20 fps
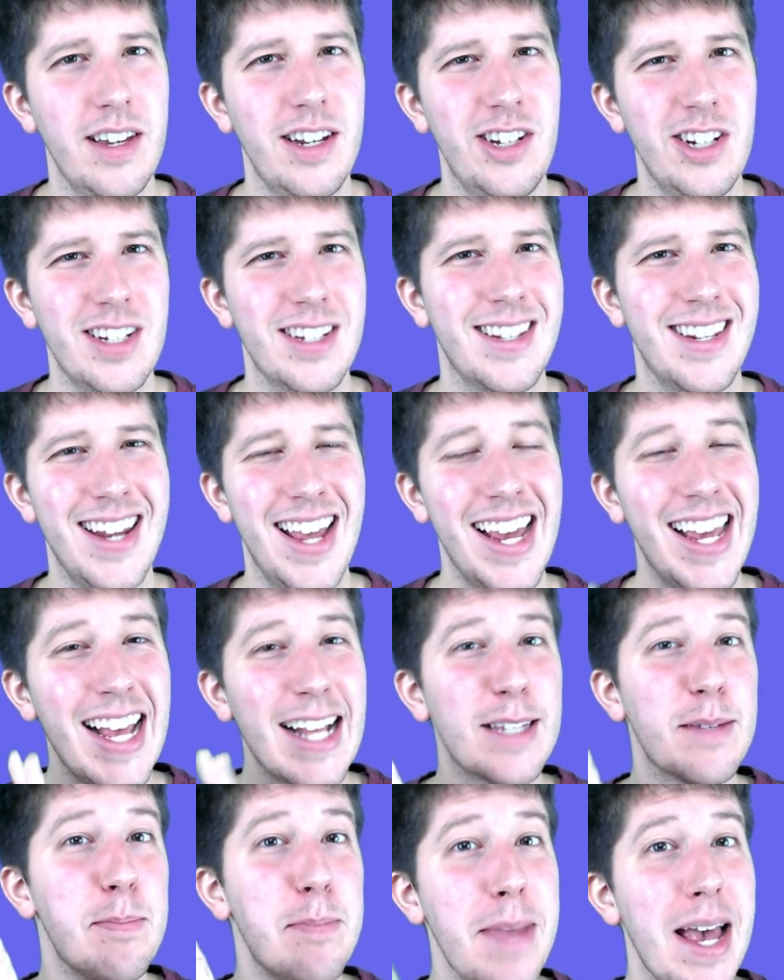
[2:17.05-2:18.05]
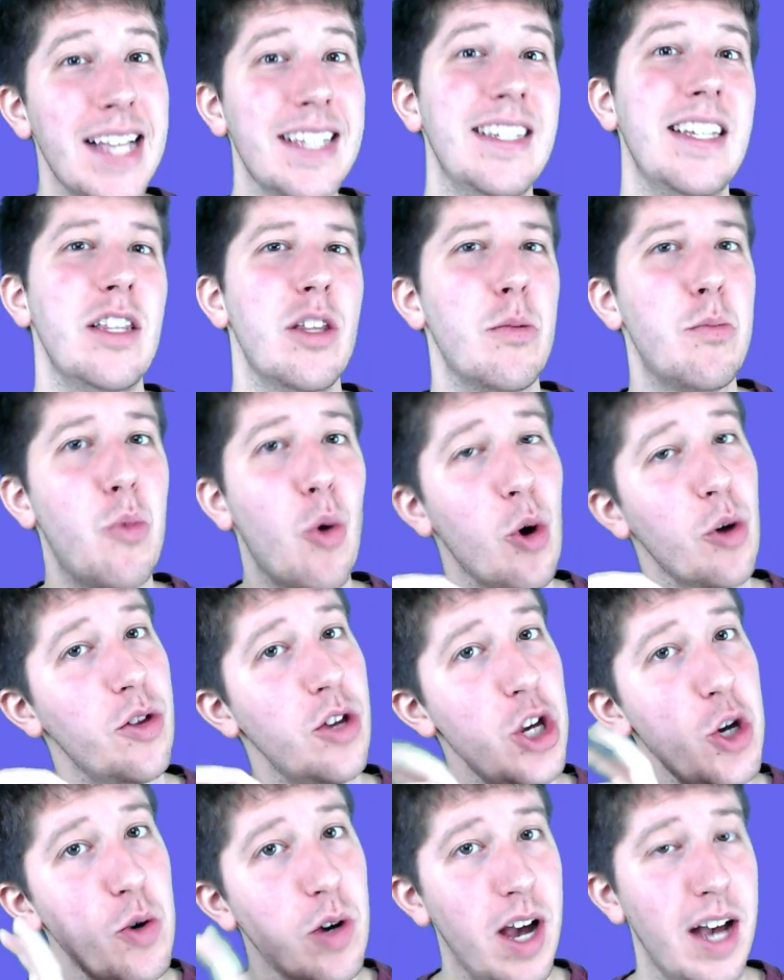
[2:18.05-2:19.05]
It gets messy the more
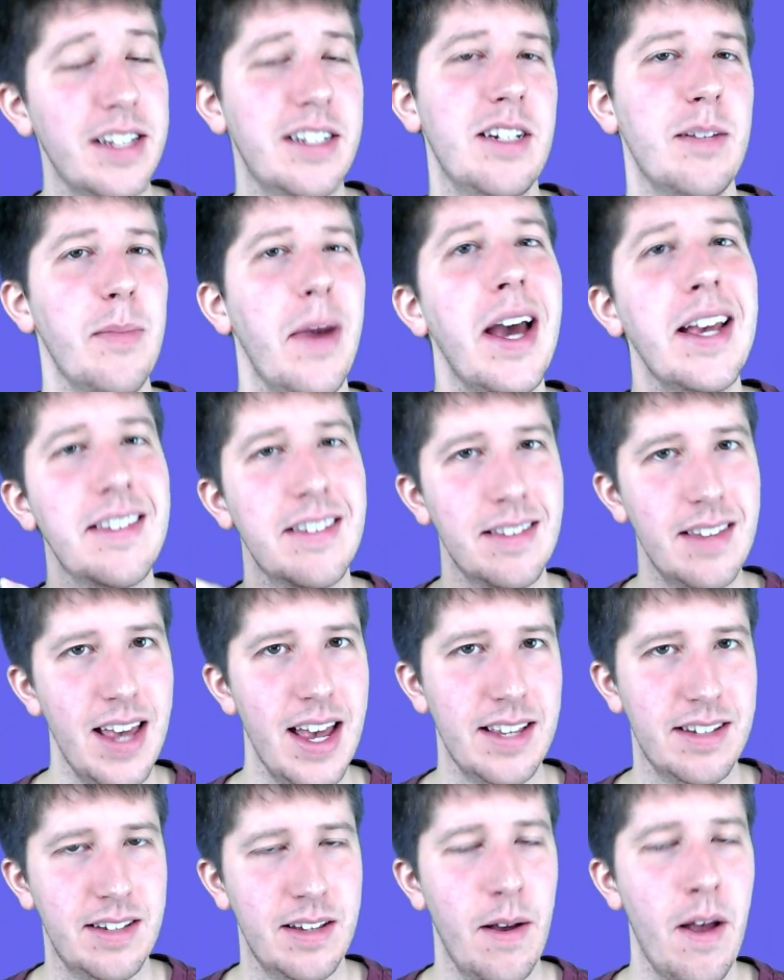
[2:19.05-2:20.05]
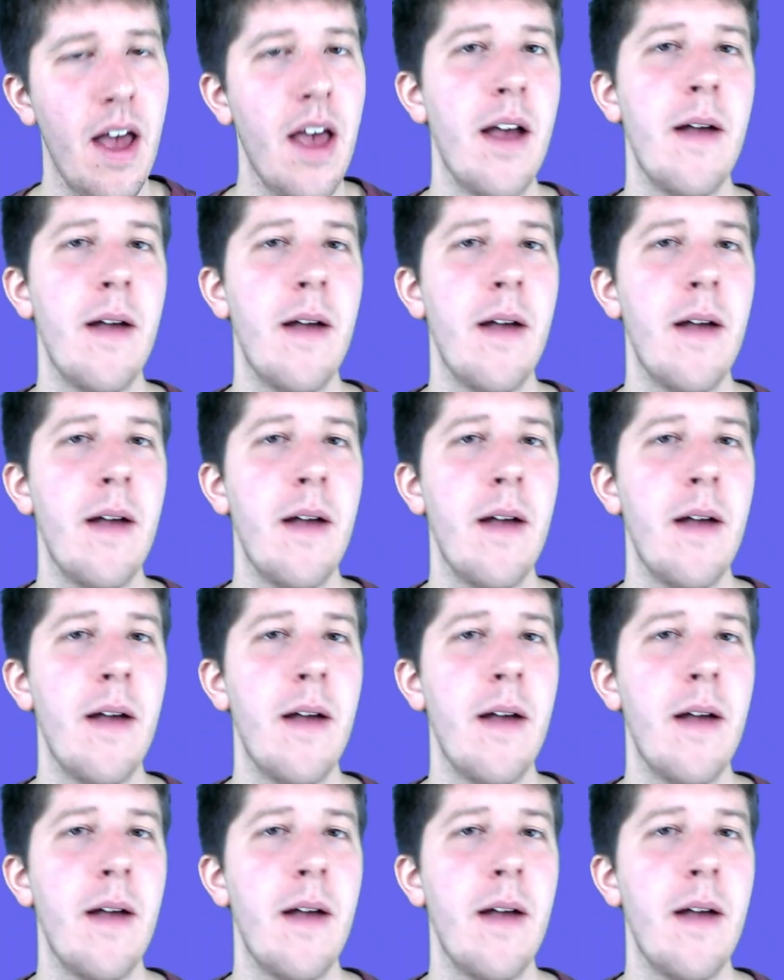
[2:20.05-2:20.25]
that you customize this.